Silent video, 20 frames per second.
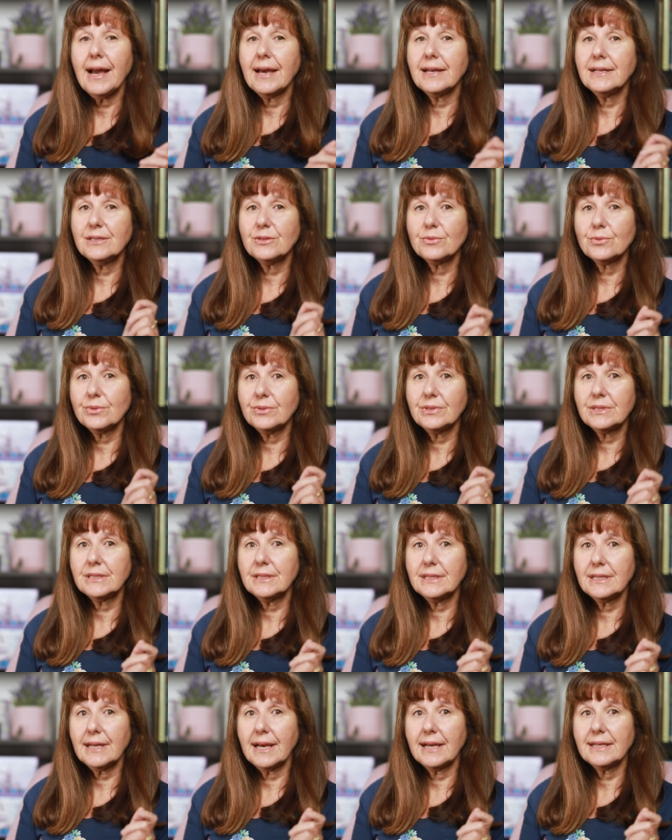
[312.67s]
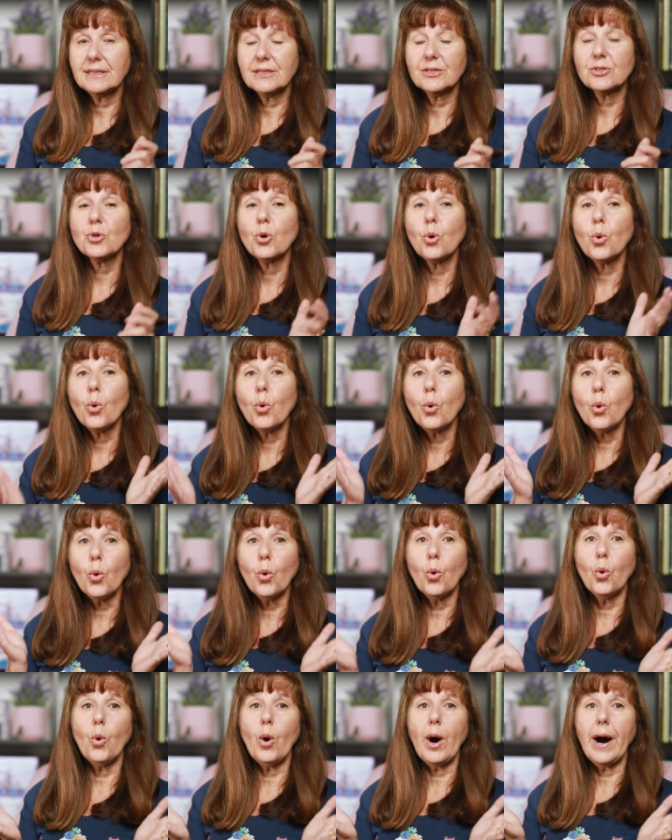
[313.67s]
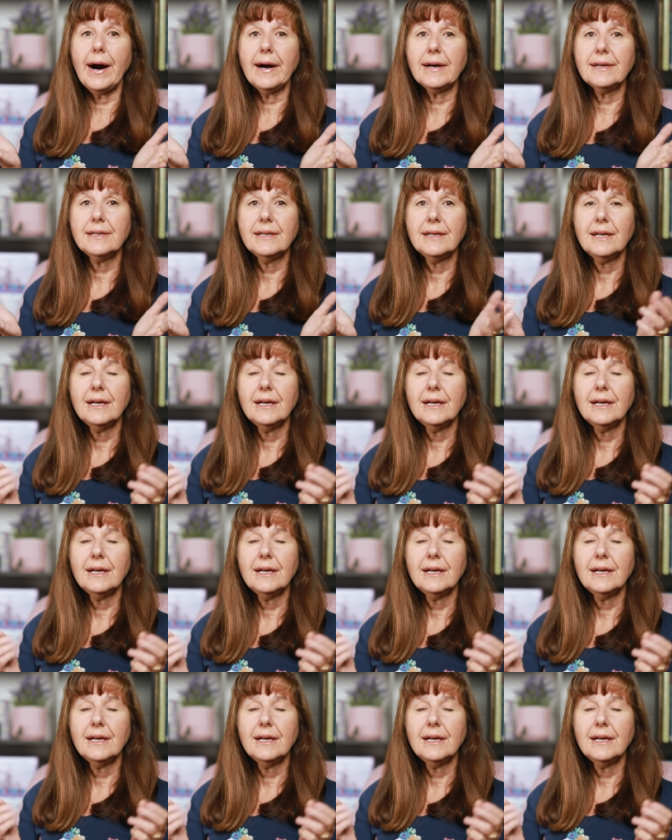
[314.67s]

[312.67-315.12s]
and his rude teenagers, or